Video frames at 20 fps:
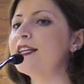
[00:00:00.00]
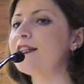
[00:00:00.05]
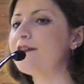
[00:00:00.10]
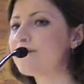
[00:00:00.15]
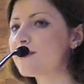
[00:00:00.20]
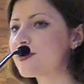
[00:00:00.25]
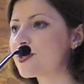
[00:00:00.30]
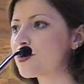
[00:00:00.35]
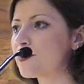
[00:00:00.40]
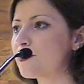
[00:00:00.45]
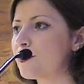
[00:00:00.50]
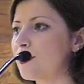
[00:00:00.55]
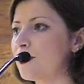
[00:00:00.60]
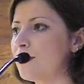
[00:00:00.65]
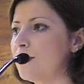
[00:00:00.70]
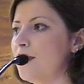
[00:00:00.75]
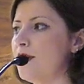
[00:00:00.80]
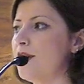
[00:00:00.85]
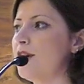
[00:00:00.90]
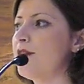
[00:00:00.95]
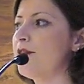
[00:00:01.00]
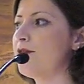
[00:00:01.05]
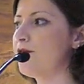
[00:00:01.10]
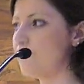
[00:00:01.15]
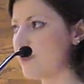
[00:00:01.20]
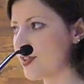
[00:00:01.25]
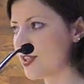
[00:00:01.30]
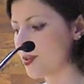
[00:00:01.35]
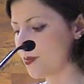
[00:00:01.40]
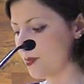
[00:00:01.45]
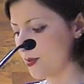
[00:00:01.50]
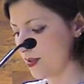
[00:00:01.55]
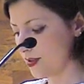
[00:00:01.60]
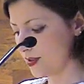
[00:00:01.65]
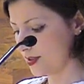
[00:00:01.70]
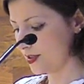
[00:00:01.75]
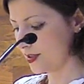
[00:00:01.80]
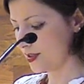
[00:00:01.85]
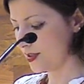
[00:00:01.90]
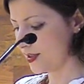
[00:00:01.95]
invisible visible.